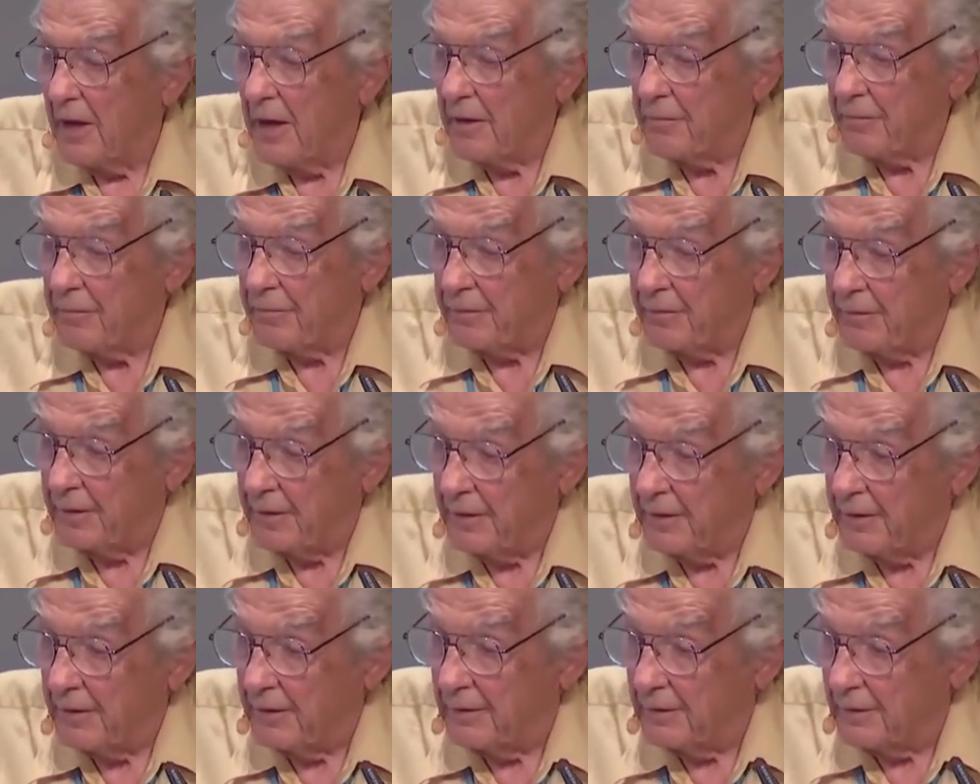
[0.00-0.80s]

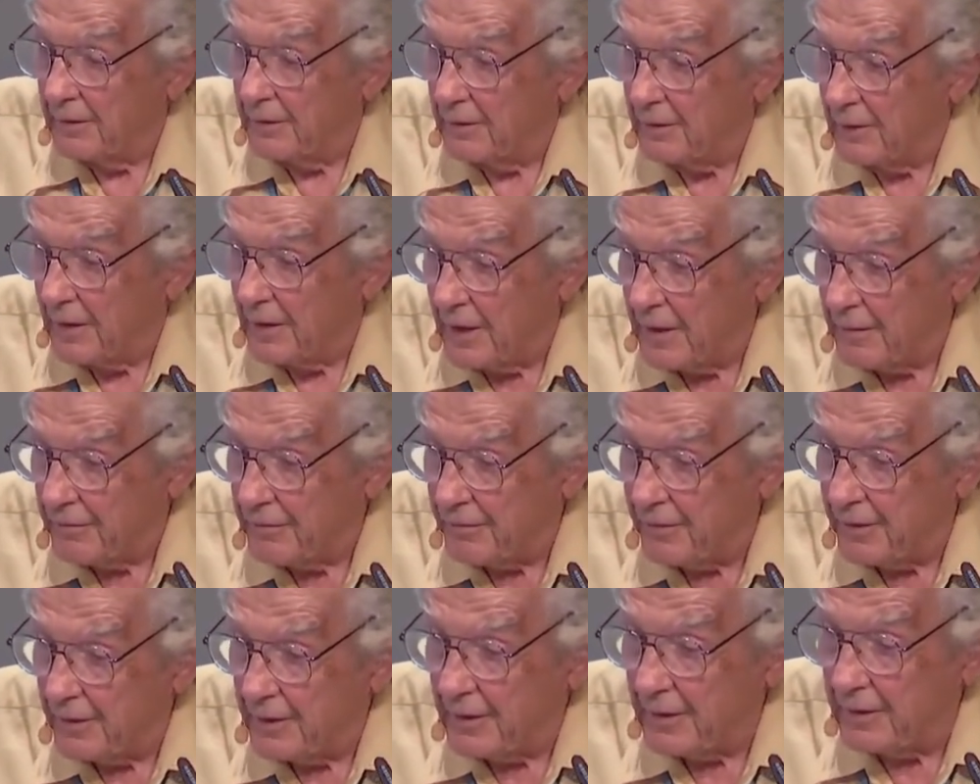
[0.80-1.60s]

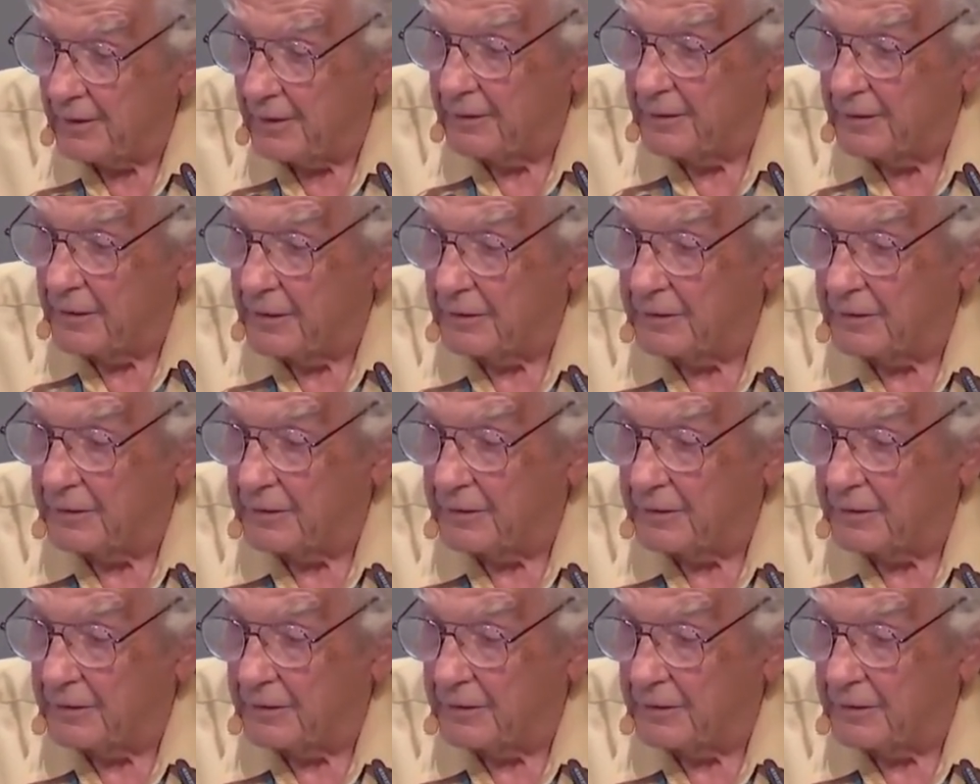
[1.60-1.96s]
Africa